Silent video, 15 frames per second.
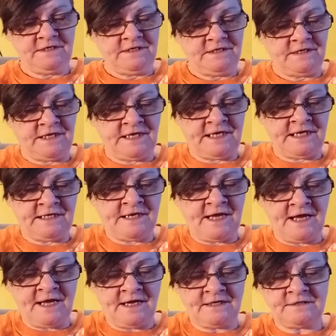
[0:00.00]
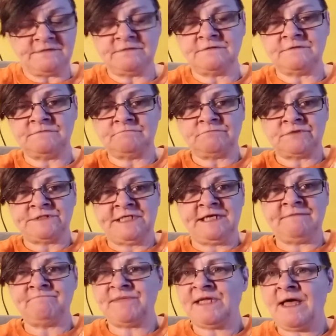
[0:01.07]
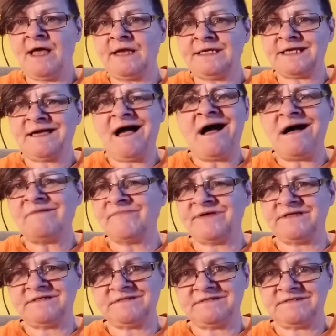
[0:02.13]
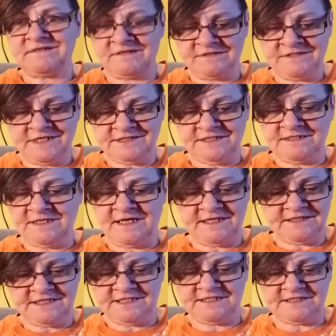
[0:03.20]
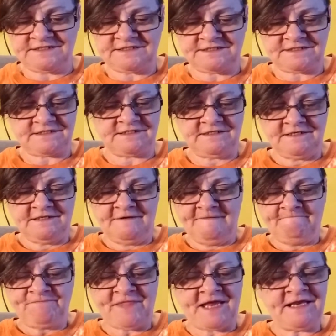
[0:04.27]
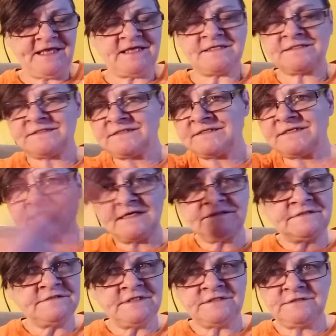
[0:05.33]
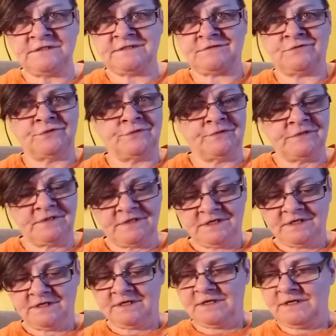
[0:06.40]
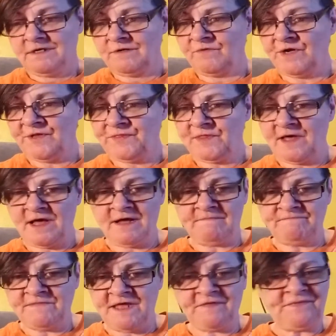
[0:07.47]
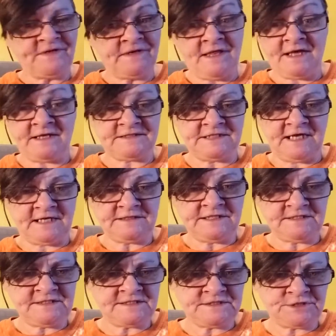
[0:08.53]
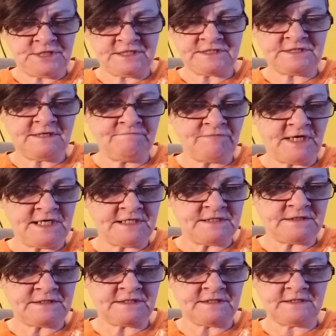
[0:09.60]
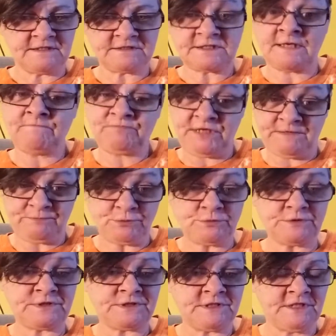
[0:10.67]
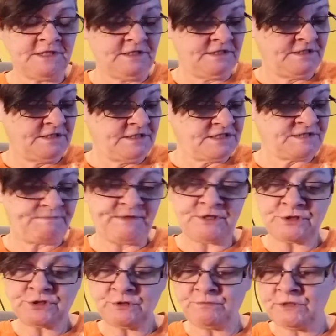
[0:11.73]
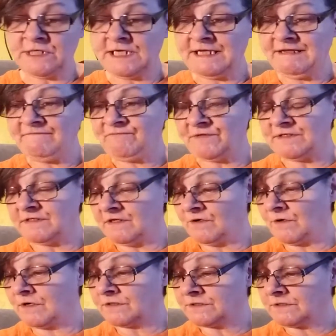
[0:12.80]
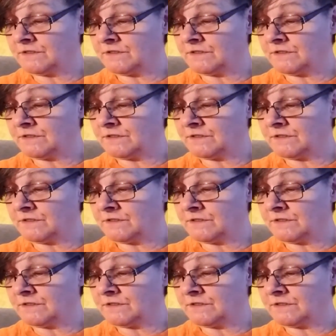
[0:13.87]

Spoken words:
and getting behind the comet or nothing like this. That has nothing to do with nothing like that. This is just some people's spiritual belief, or